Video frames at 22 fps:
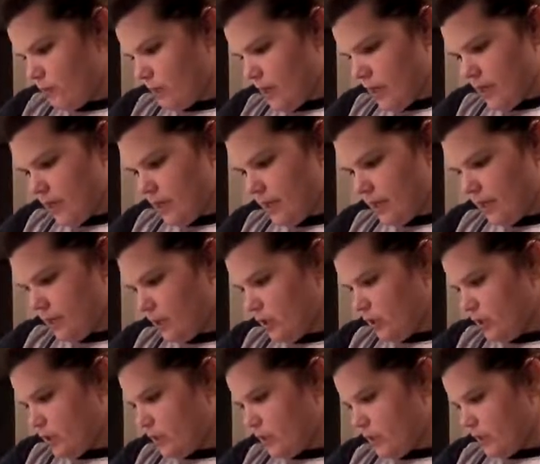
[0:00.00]
think it
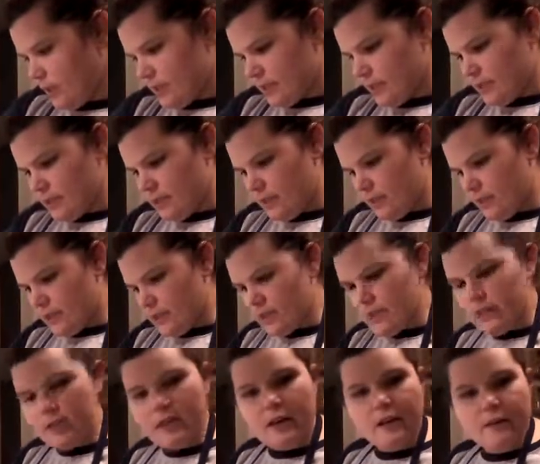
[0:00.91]
looks like it's seasoned
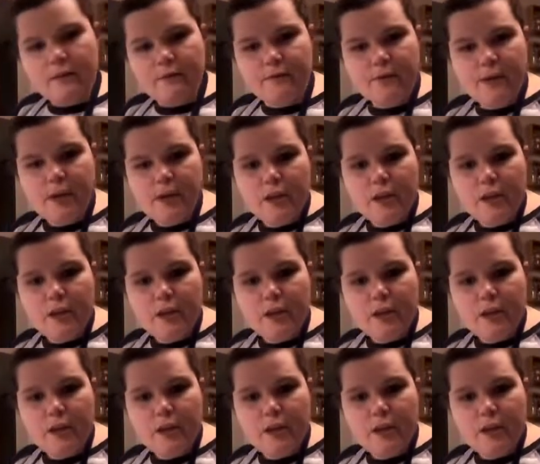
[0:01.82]
enough,